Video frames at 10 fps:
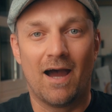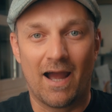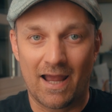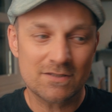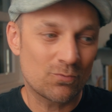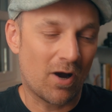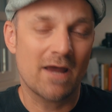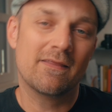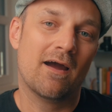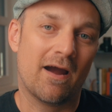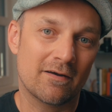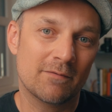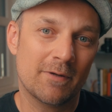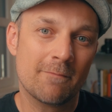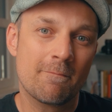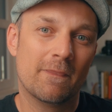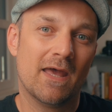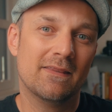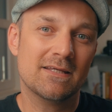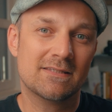I asked why they hired me,
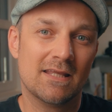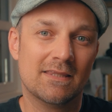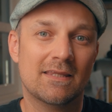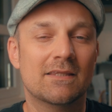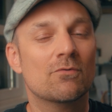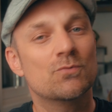and they said that there